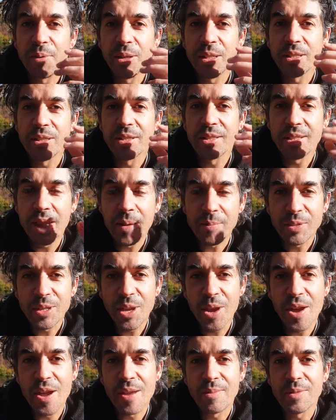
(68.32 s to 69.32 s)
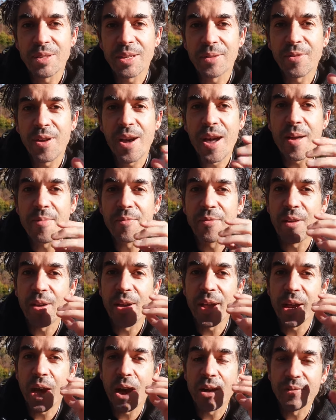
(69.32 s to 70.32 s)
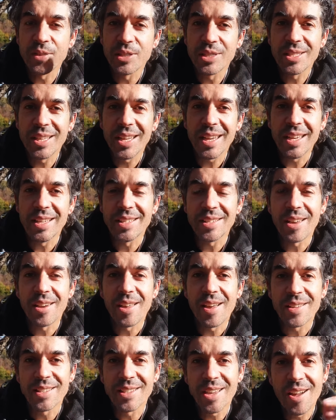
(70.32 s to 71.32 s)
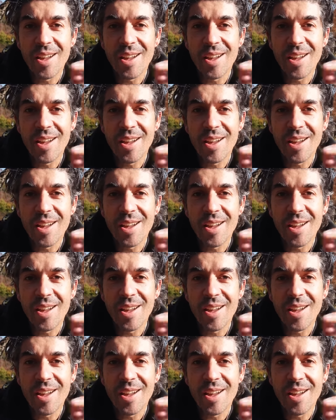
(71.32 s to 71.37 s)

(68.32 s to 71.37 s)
but sometimes if I am flying overseas, I like to